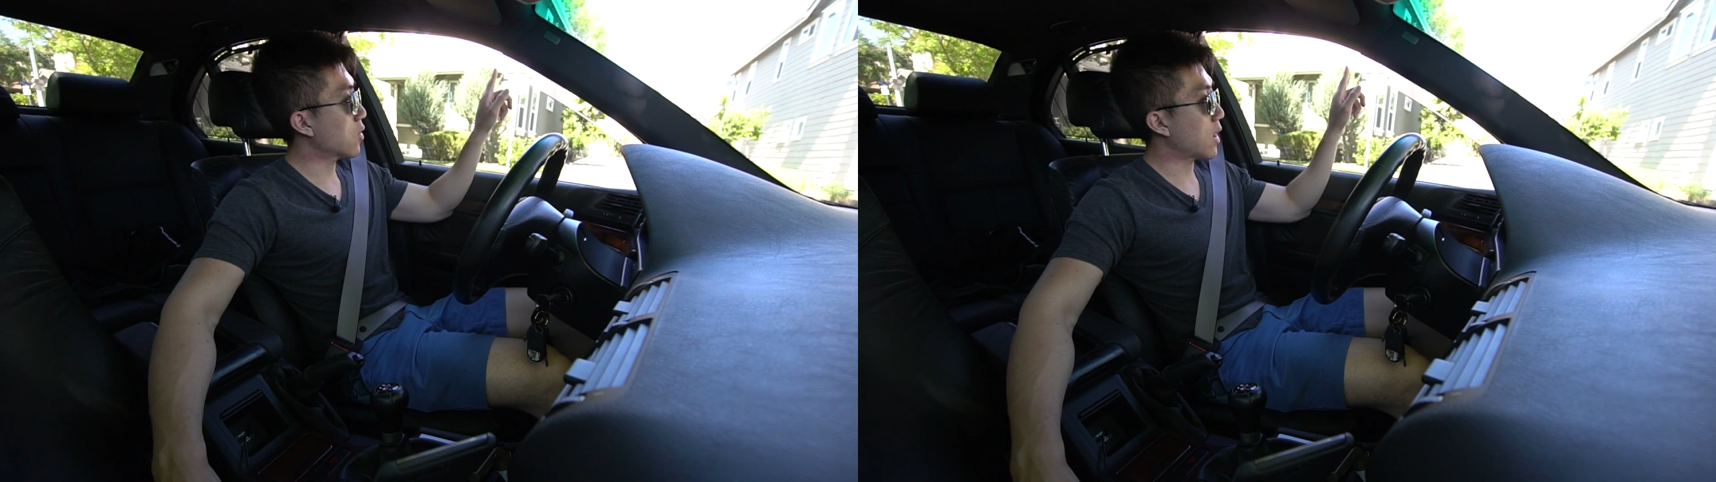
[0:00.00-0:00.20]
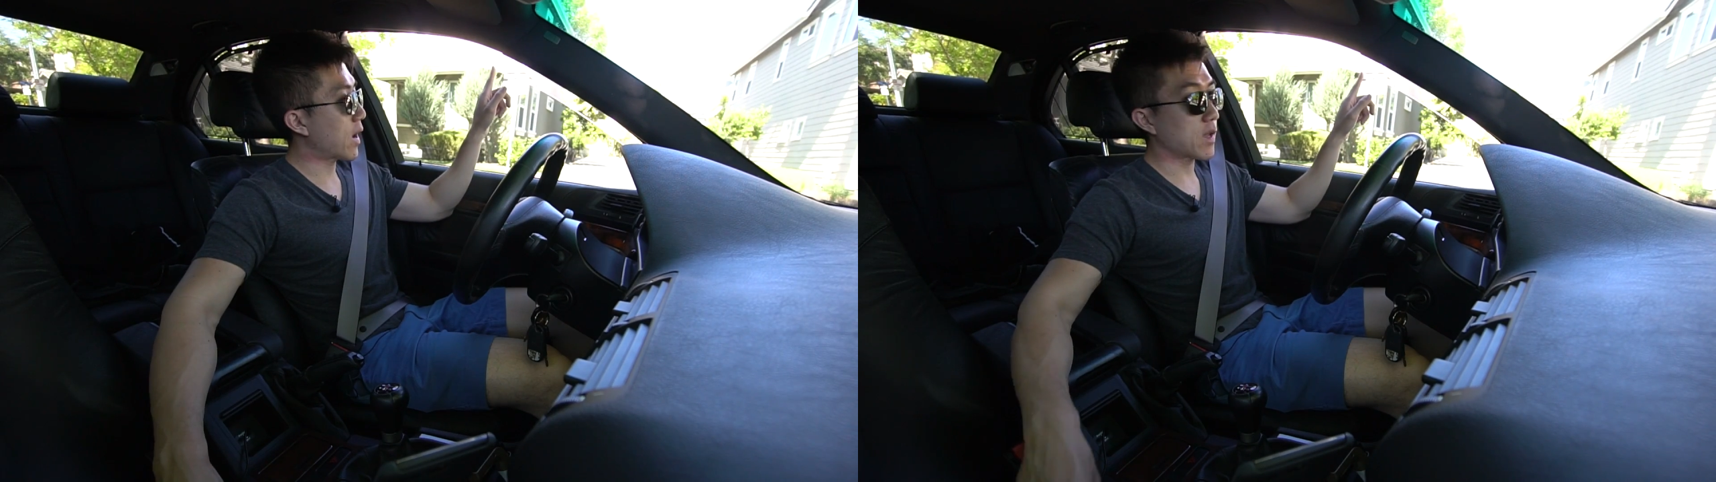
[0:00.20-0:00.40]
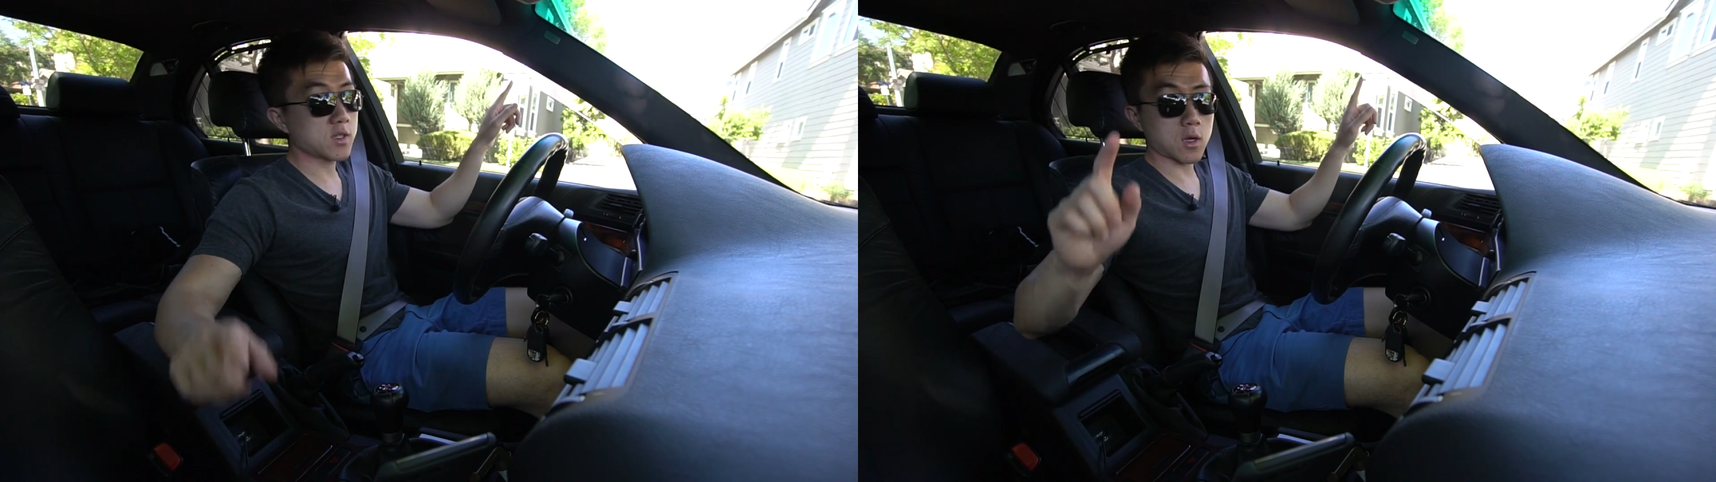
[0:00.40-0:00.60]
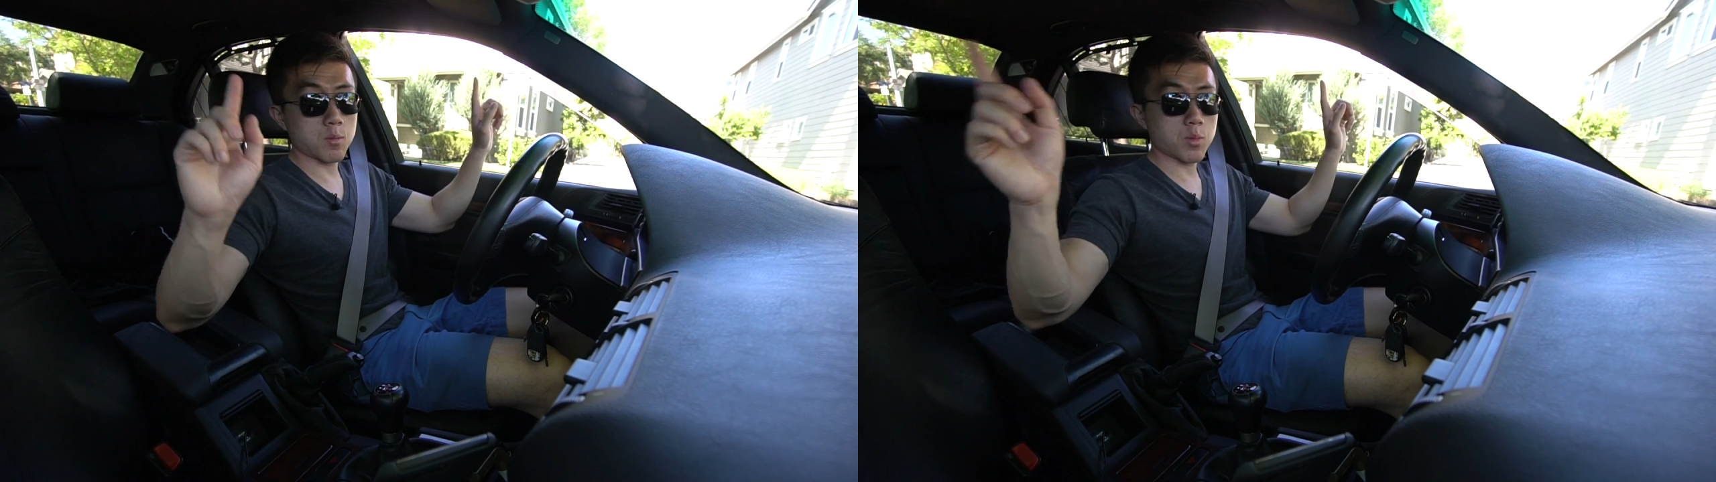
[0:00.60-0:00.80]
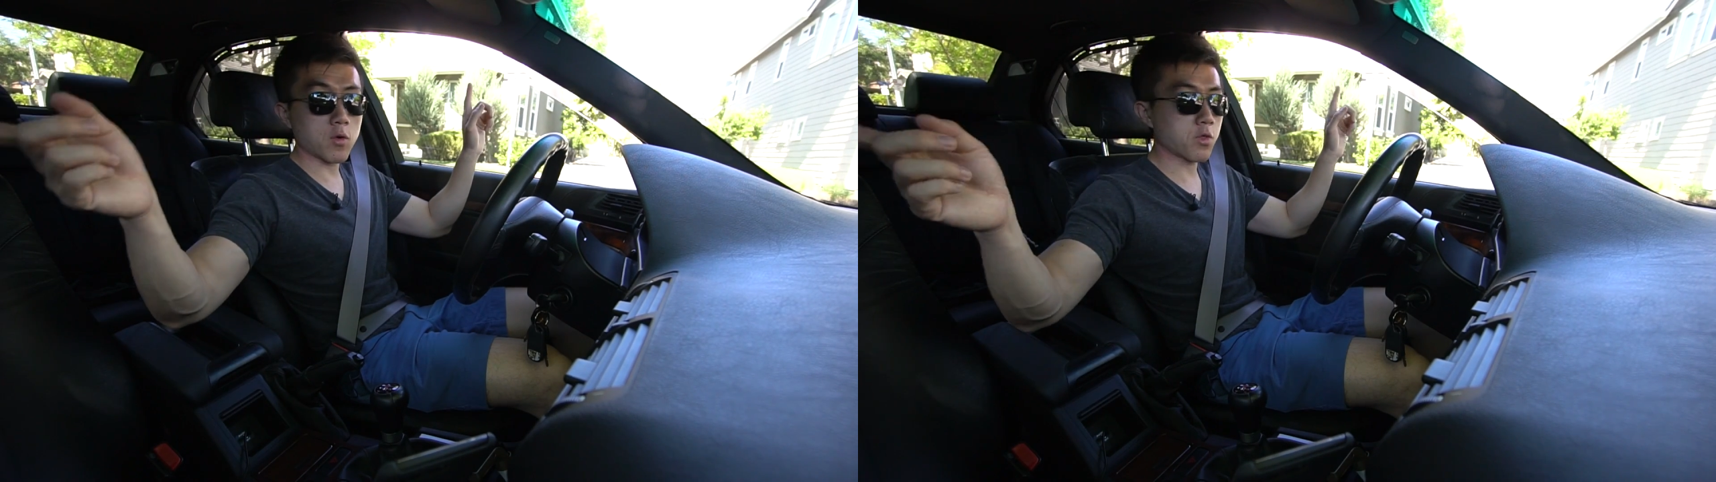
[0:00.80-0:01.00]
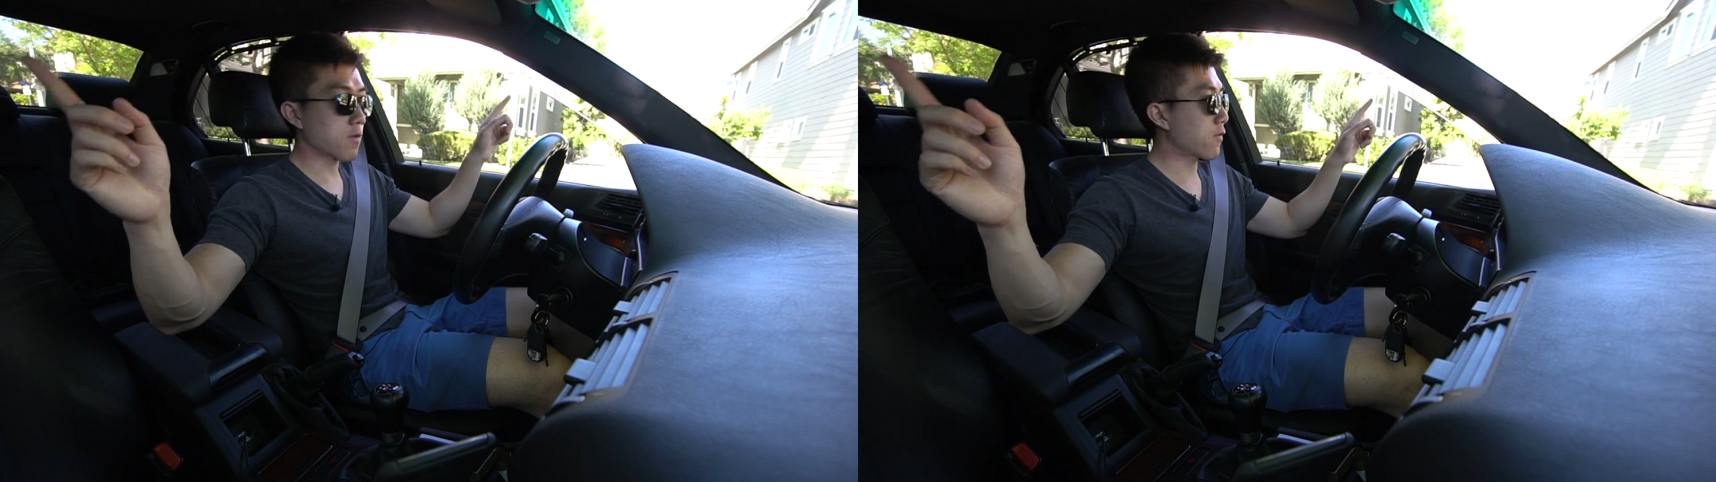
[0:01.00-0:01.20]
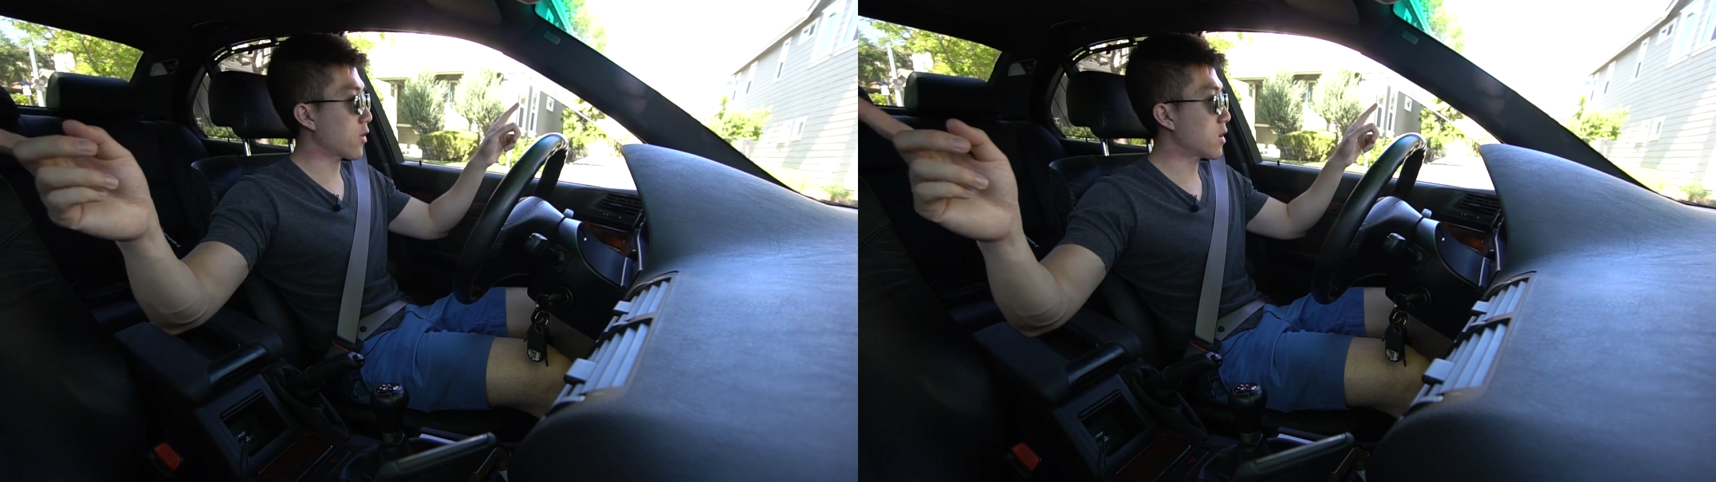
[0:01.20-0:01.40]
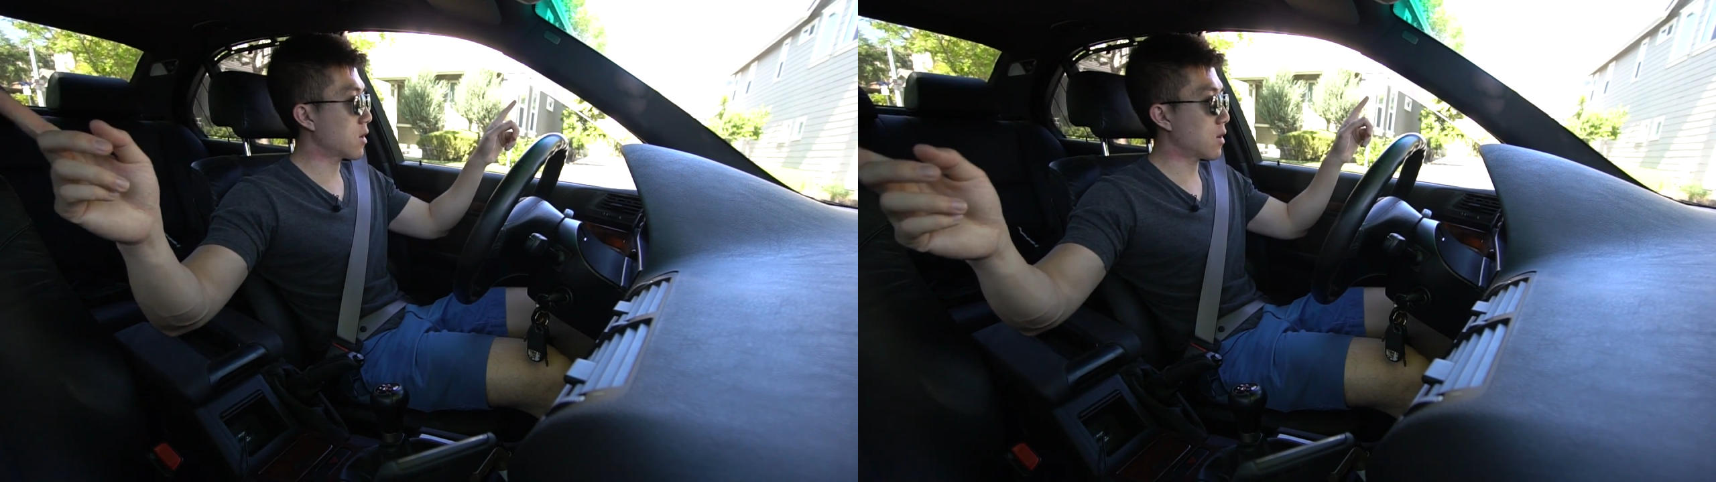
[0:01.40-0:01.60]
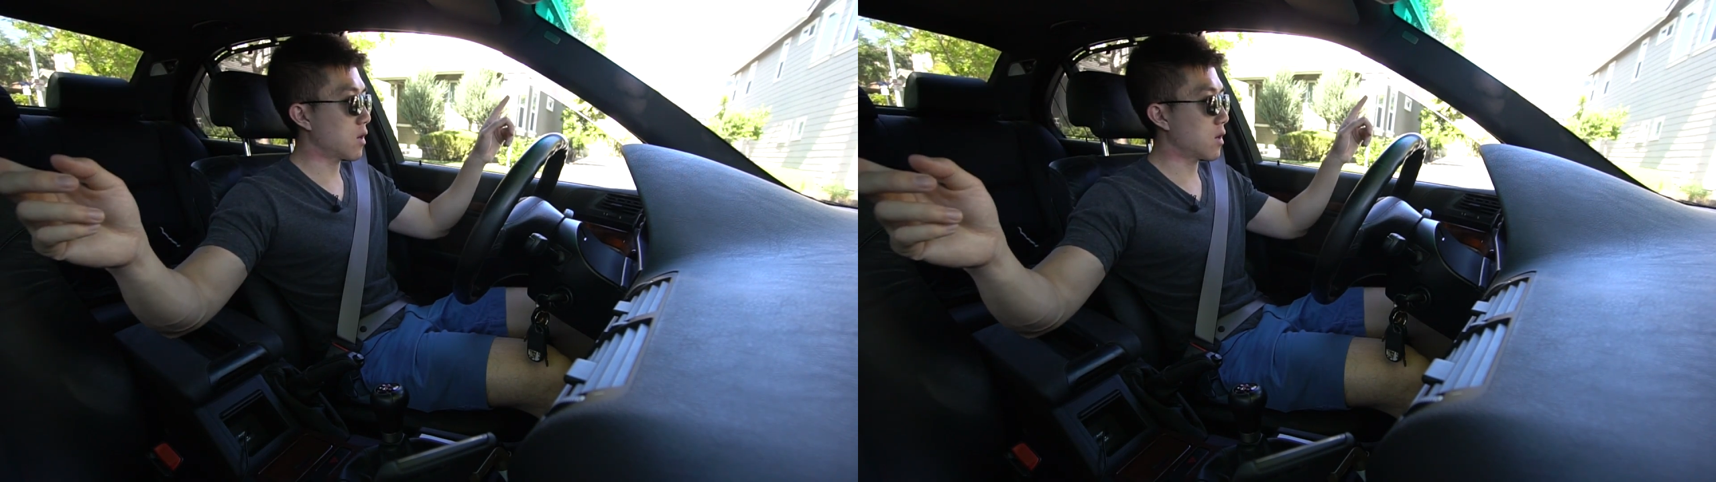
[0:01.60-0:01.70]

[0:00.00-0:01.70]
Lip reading: glass on both the front